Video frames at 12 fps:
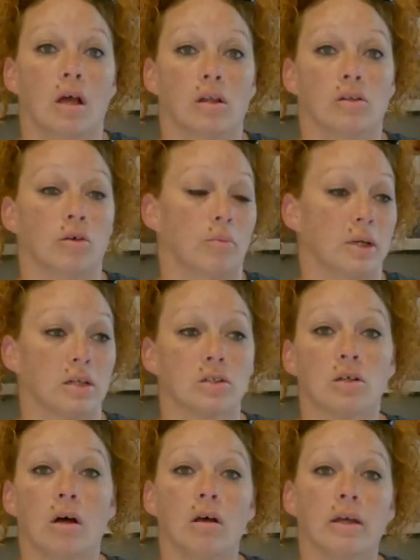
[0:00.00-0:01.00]
a little bit of
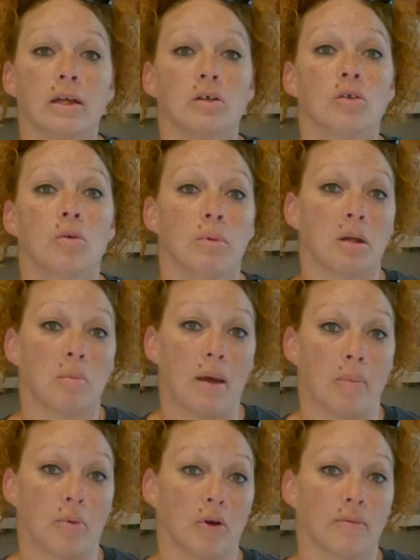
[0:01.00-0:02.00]
salt and a little bit of
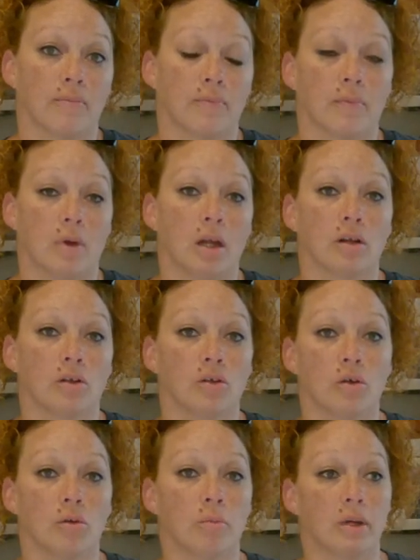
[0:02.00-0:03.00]
pepper, and a
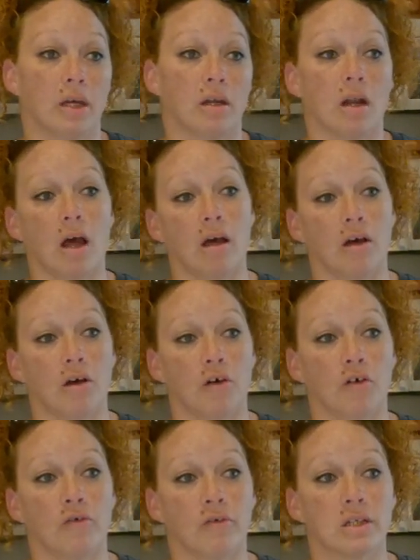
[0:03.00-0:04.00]
little bit
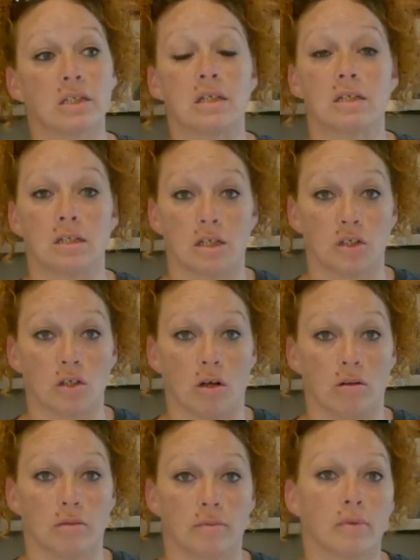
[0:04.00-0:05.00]
of seasoning
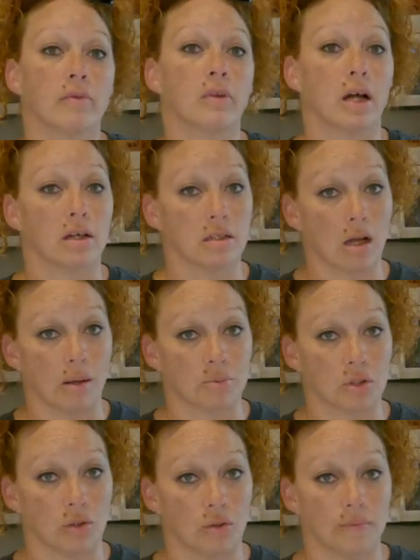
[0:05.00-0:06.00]
salt. That is
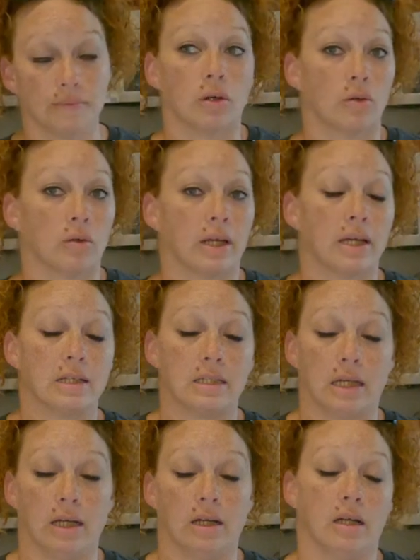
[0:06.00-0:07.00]
optional. So like I
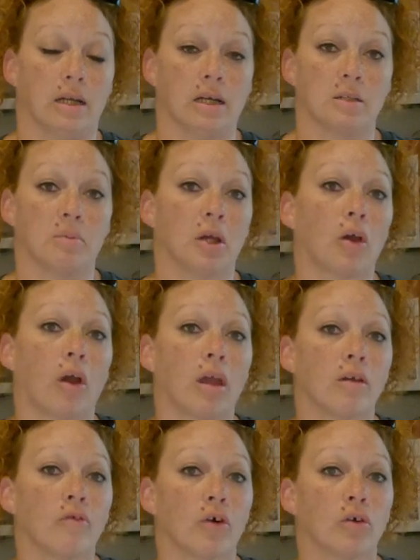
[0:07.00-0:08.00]
said, it has been
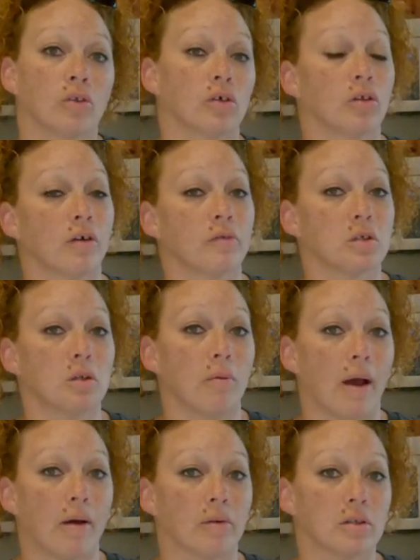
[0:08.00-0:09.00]
cooking for a little over 2
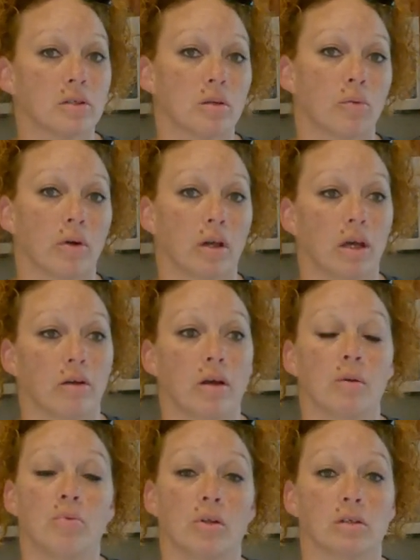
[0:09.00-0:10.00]
hours. We're getting
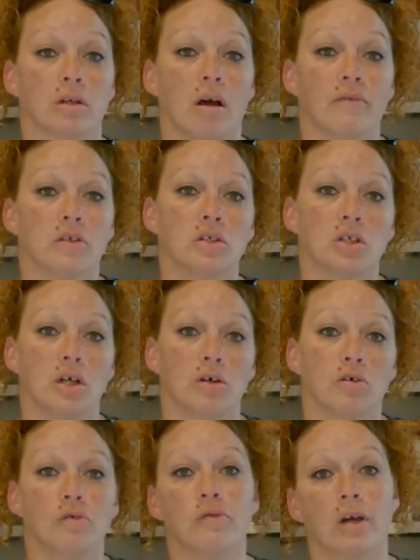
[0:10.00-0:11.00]
ready to pull it off the
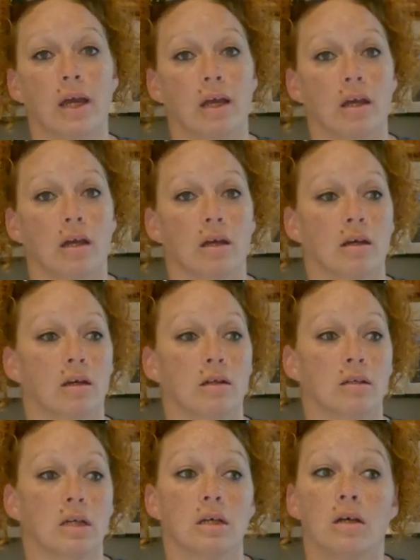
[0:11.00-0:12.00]
stove
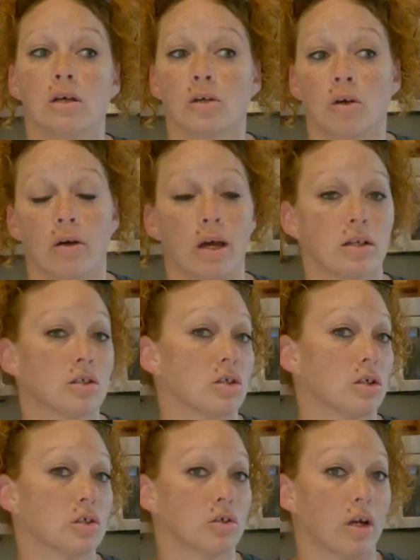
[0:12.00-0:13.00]
and go ahead and
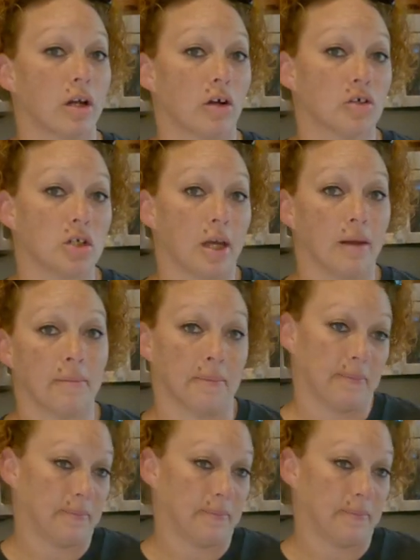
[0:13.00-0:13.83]
start shredding our chicken.